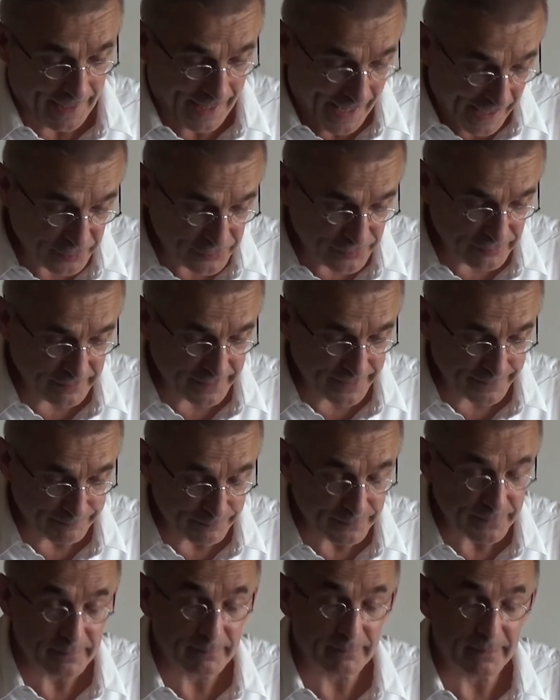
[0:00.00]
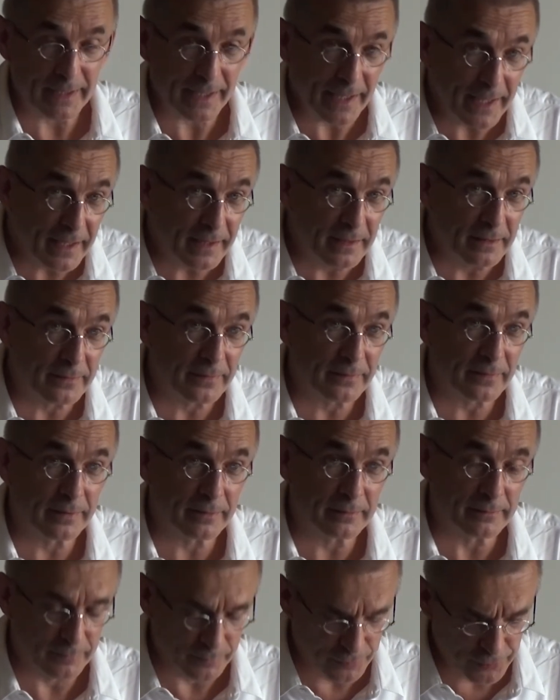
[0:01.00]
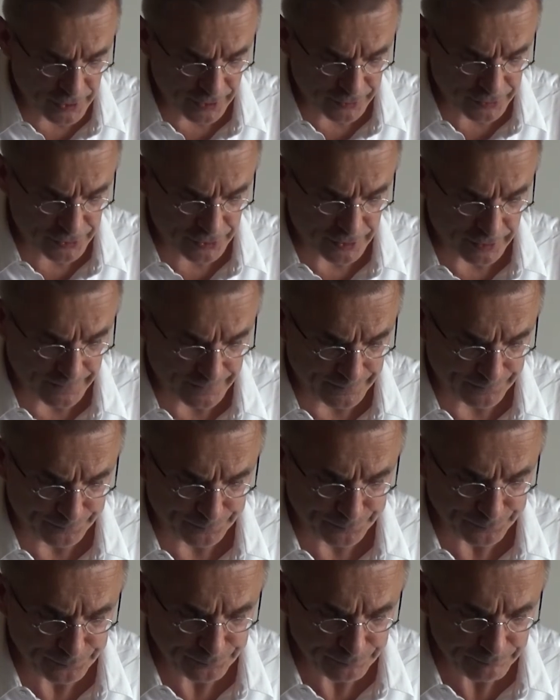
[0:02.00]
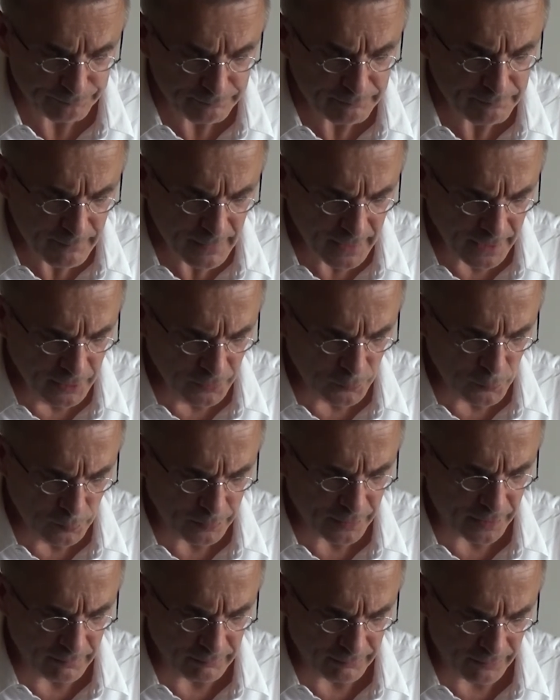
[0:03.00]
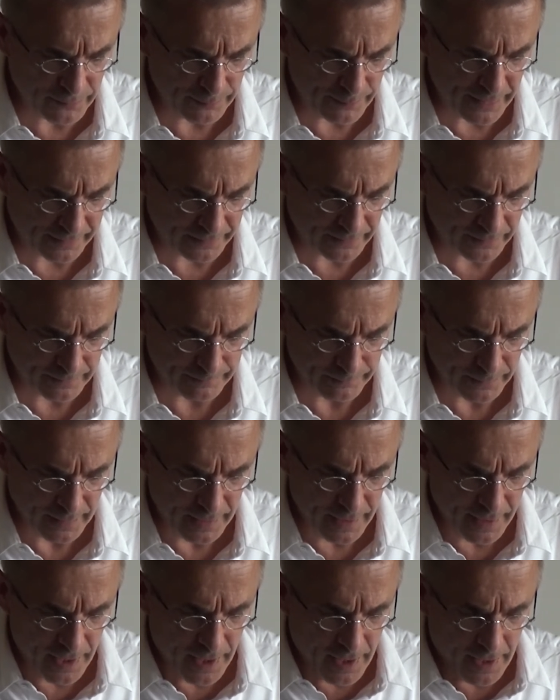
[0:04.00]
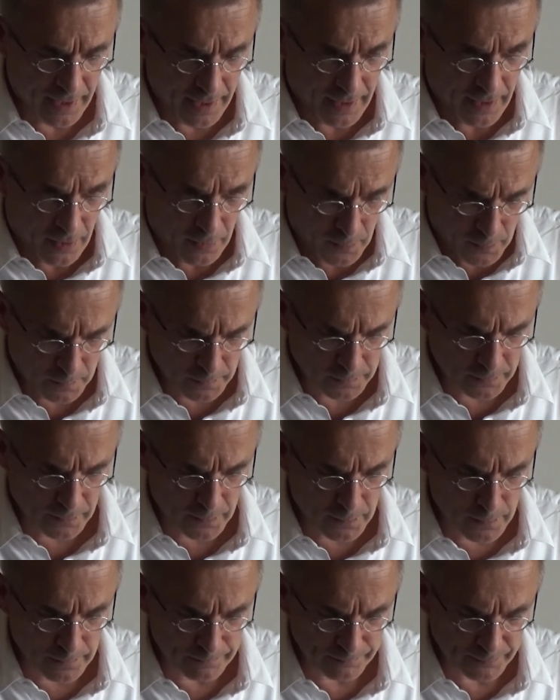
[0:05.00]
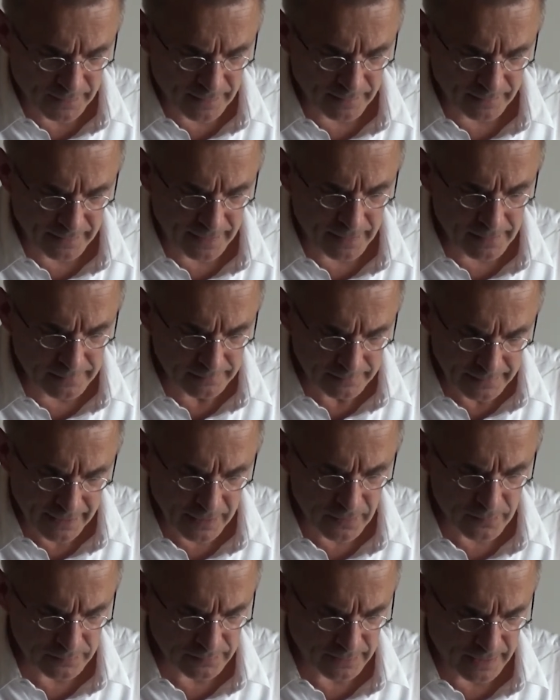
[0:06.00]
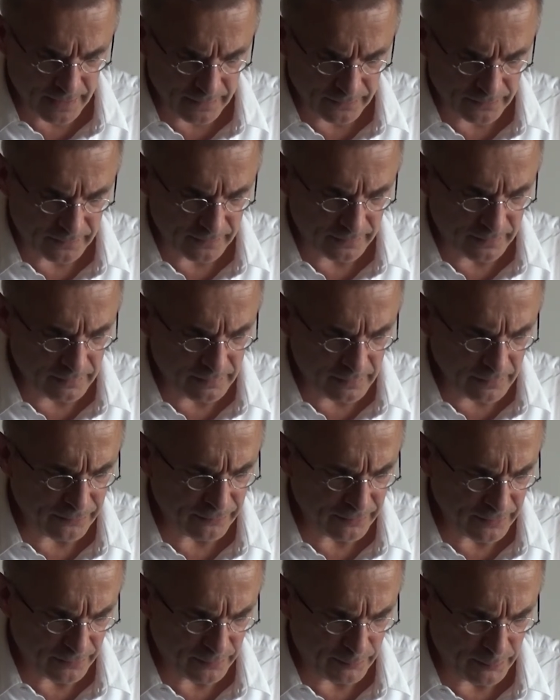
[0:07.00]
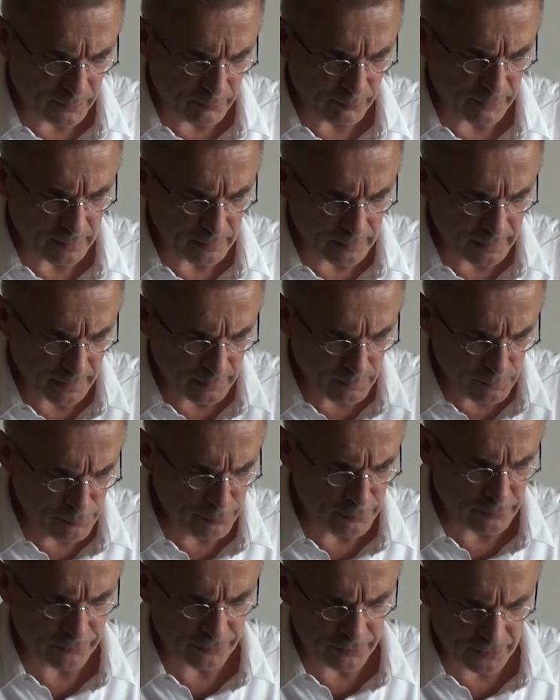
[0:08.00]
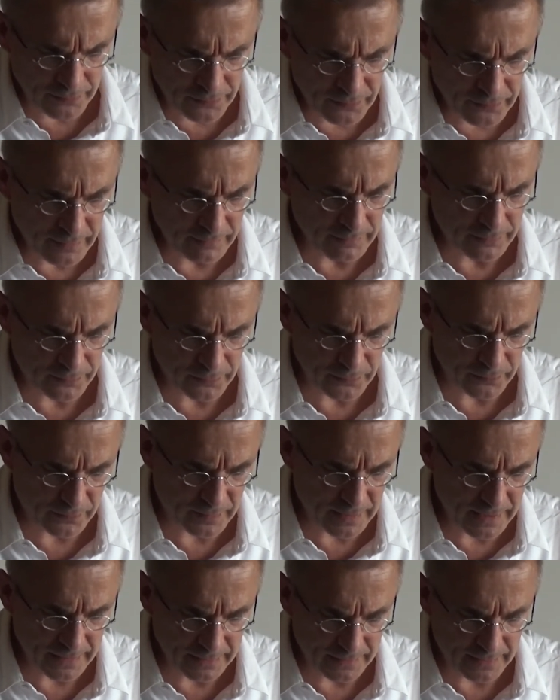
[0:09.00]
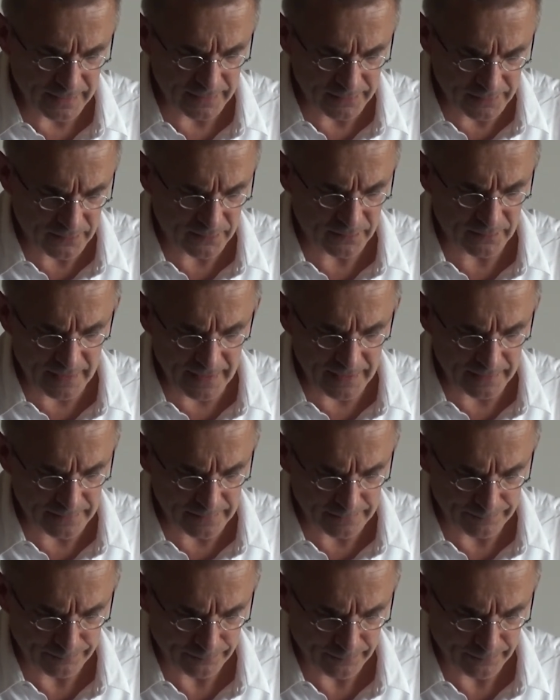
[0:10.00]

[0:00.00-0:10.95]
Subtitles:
actually Hegel's gesture in two key respects. Although Kardel recognized the difference between bourgeois civil society and the state,